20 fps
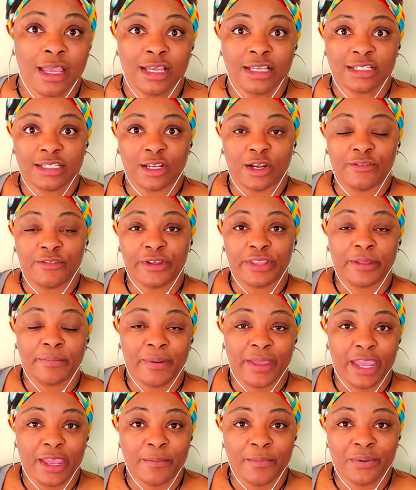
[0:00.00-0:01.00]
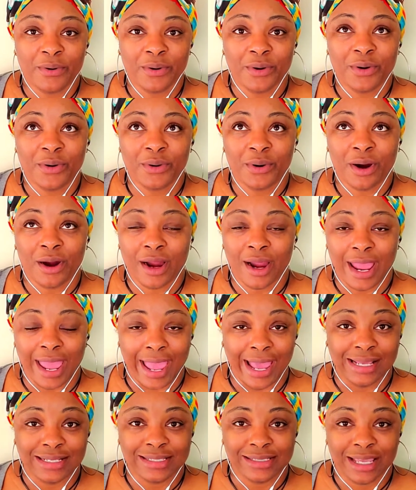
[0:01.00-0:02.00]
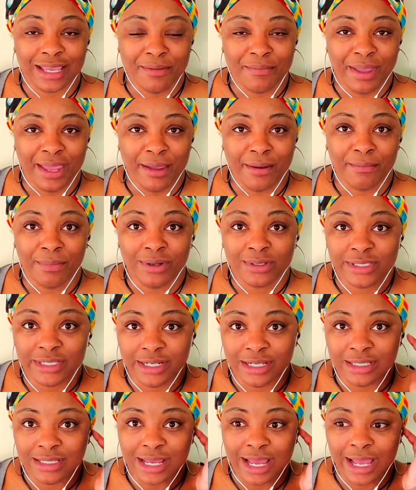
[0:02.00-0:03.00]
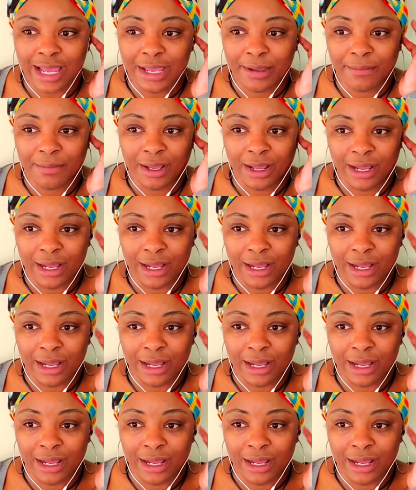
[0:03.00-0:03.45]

So for the people who are asking me most of the time,